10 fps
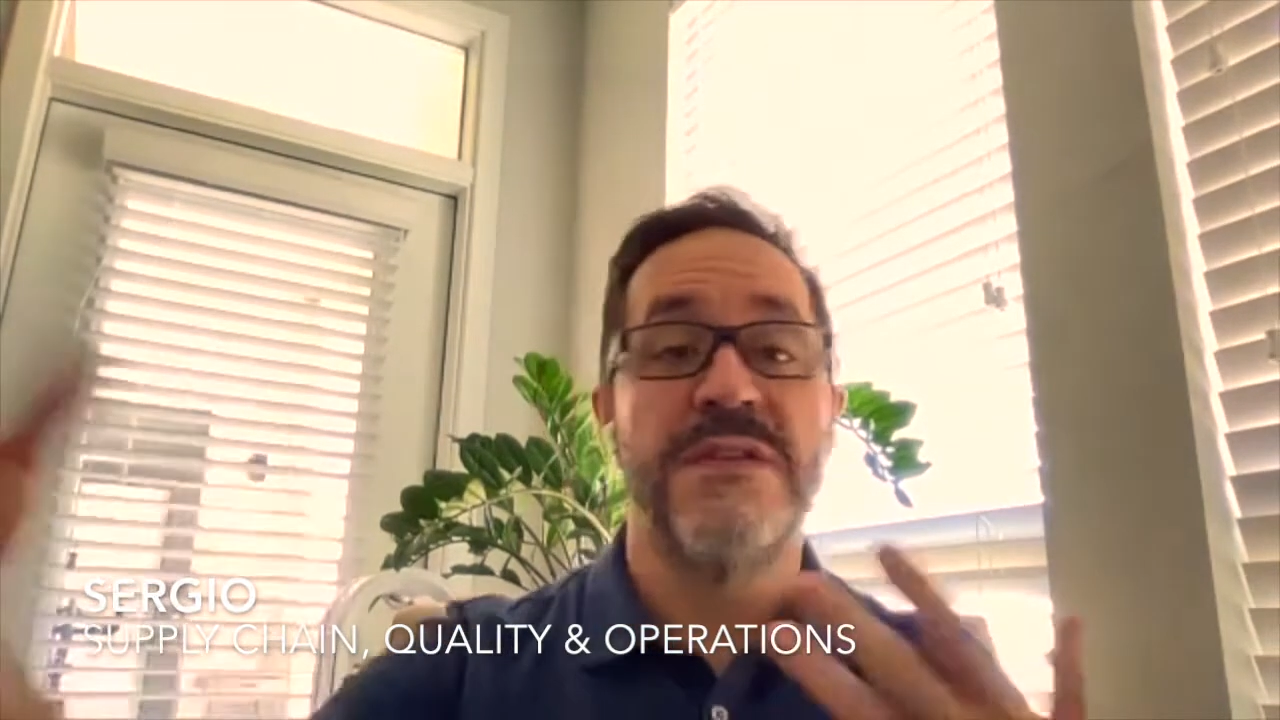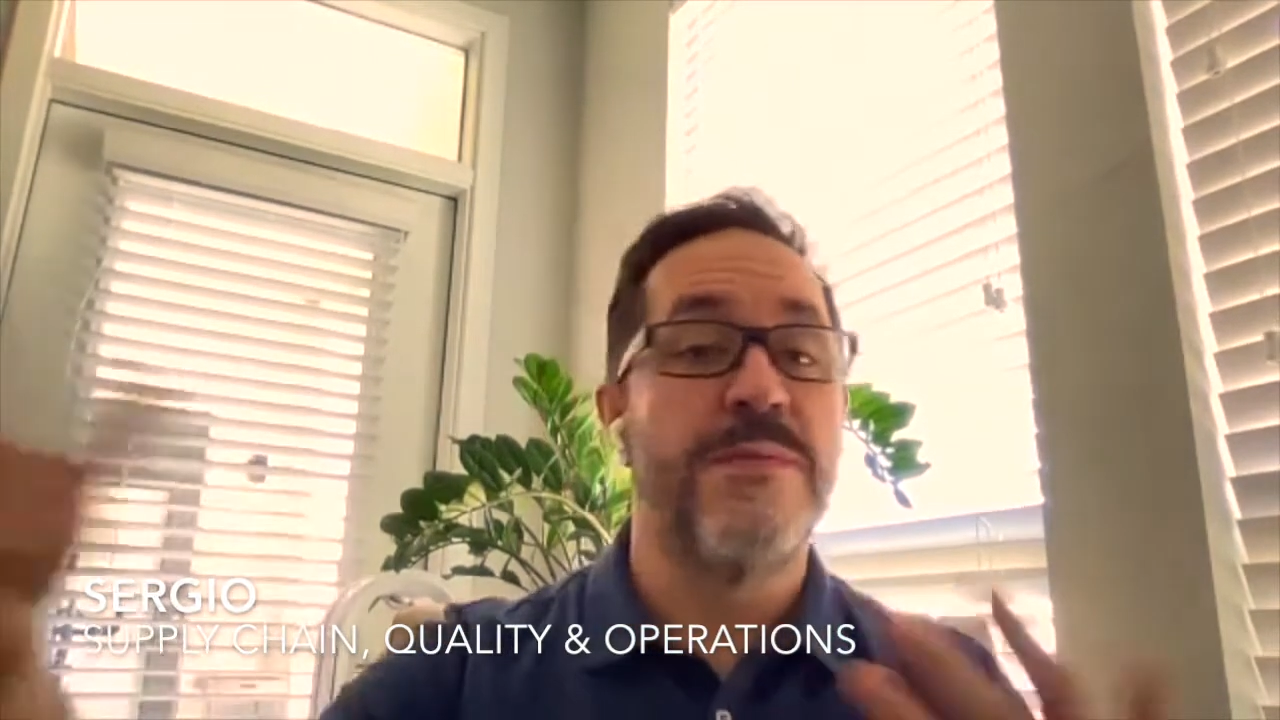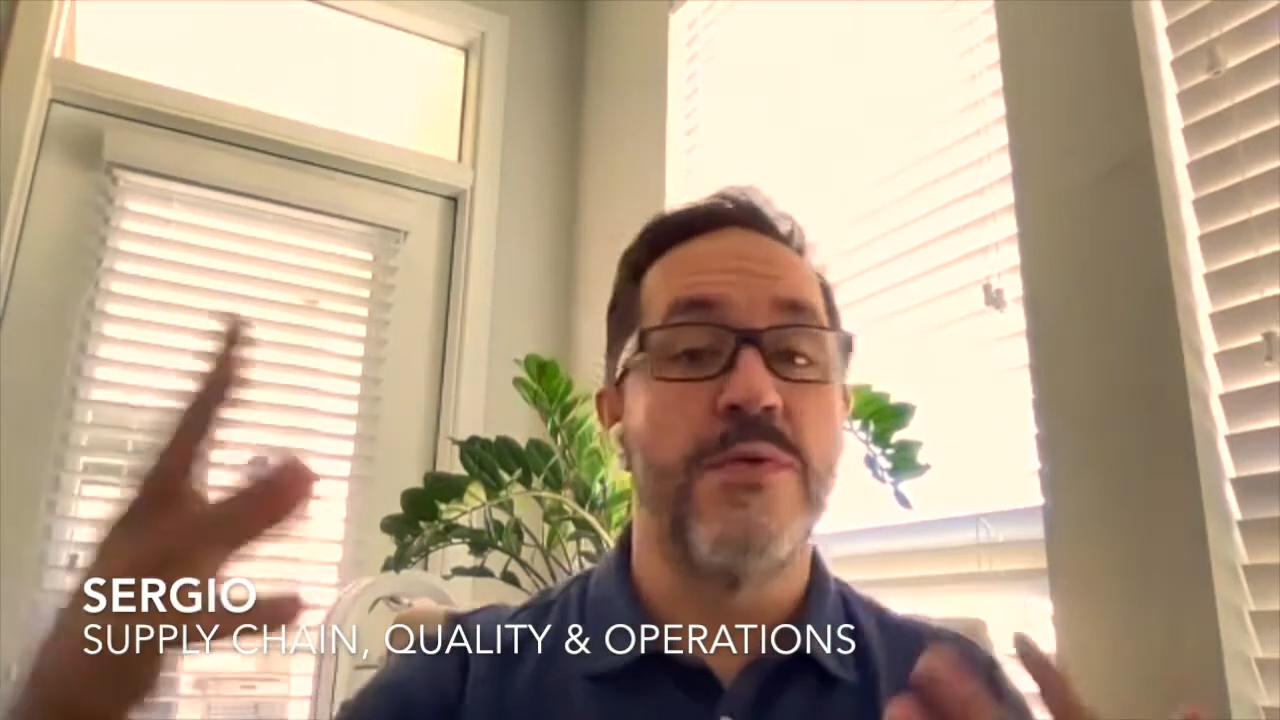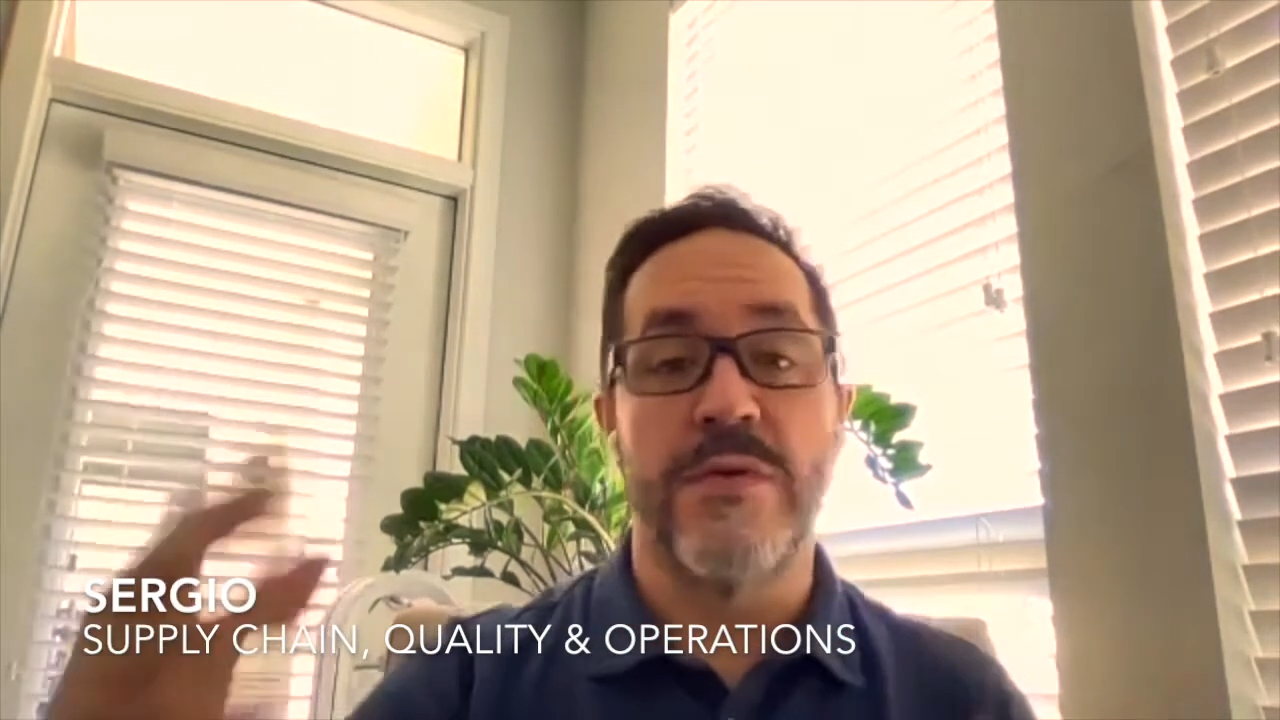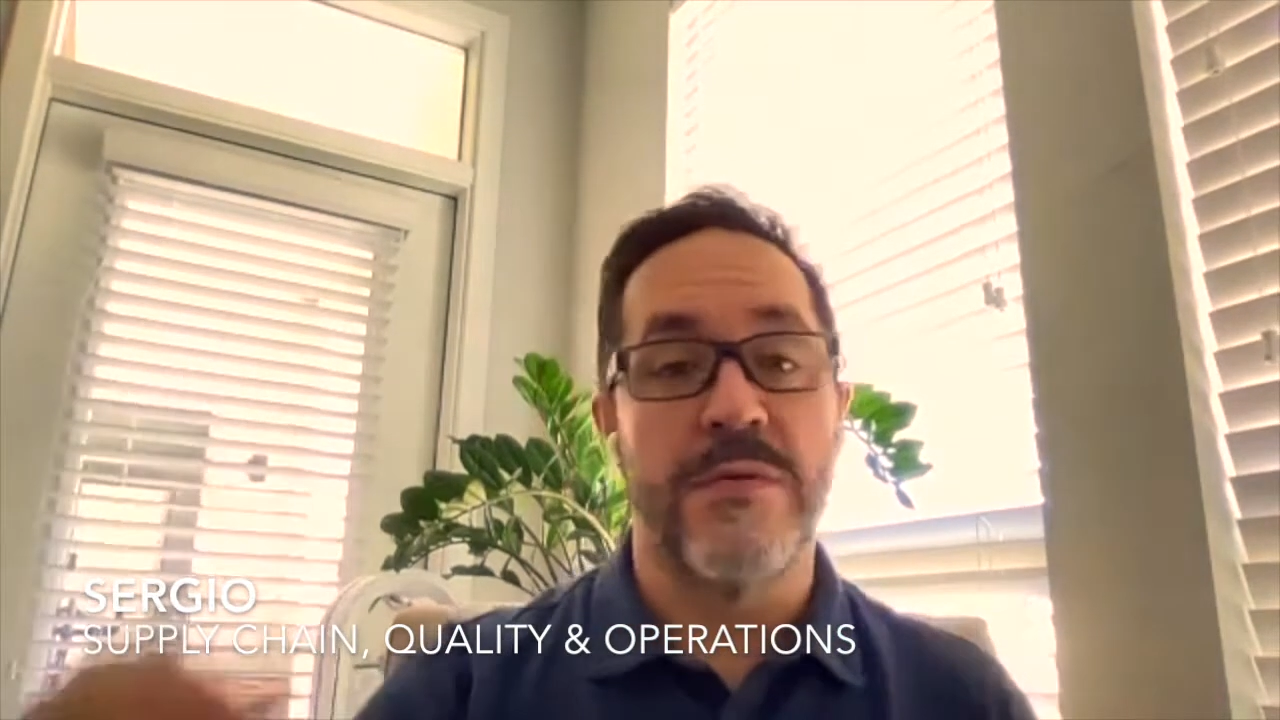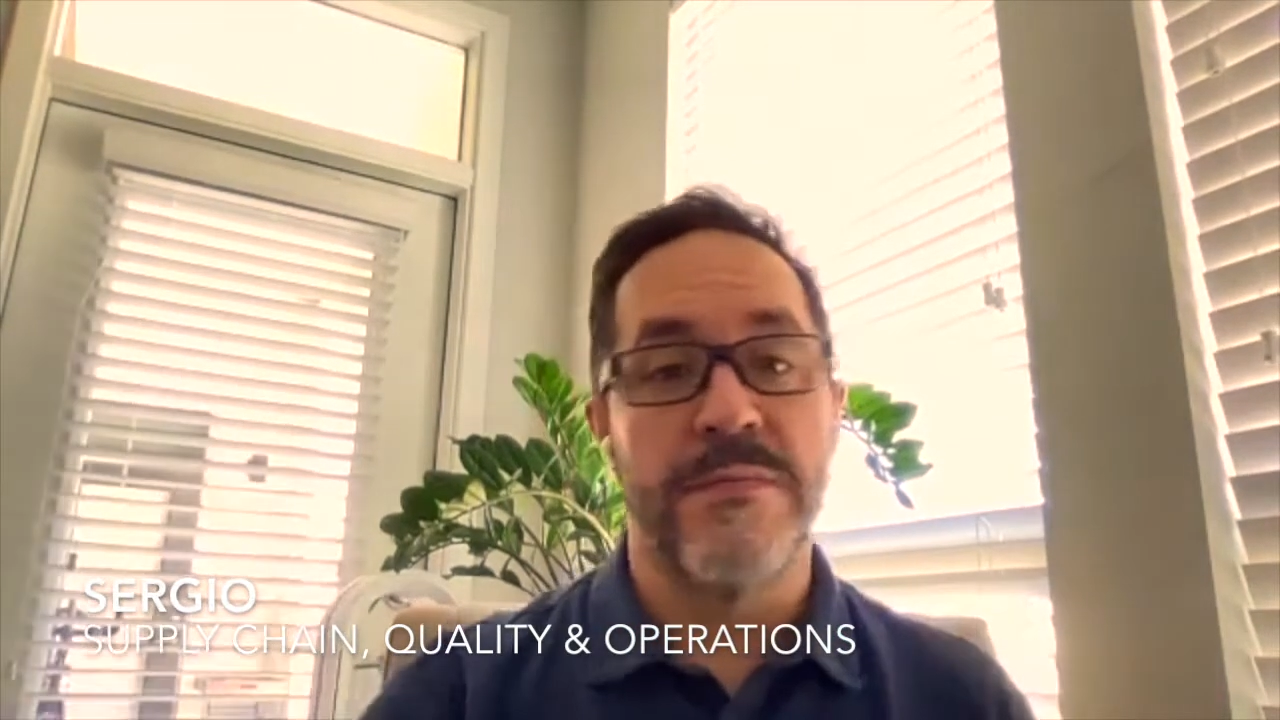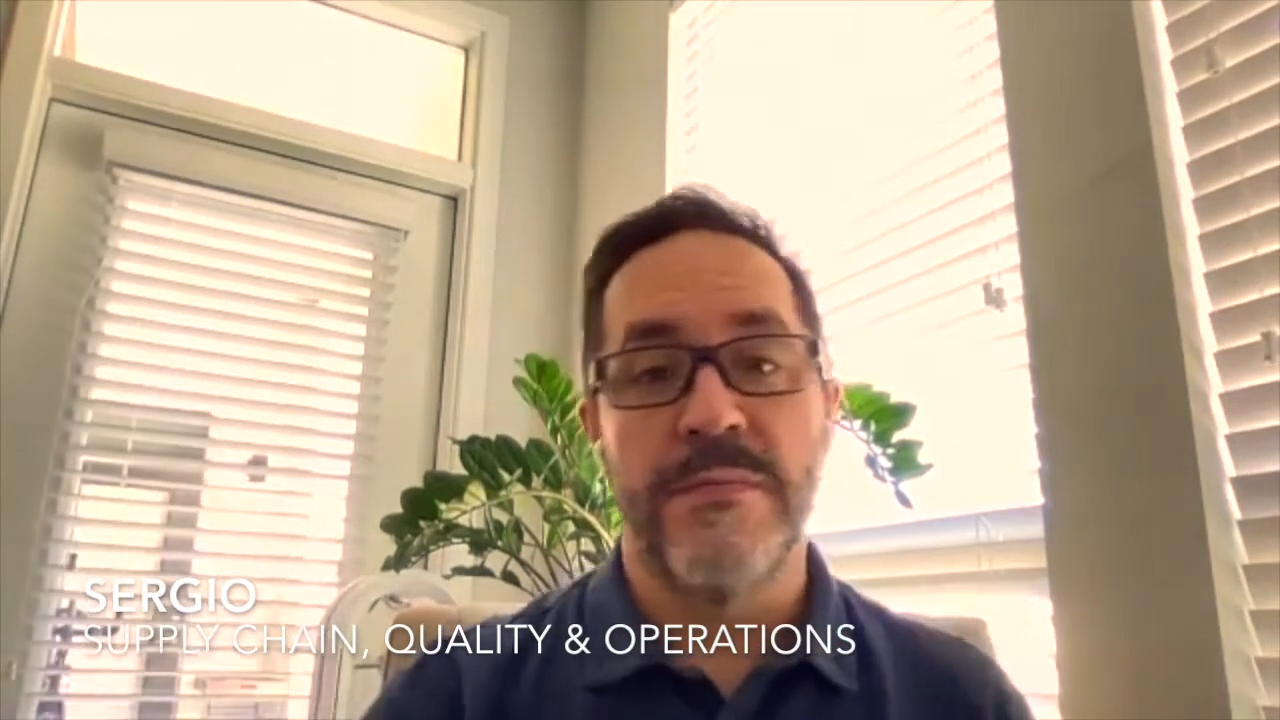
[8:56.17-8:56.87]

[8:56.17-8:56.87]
the border.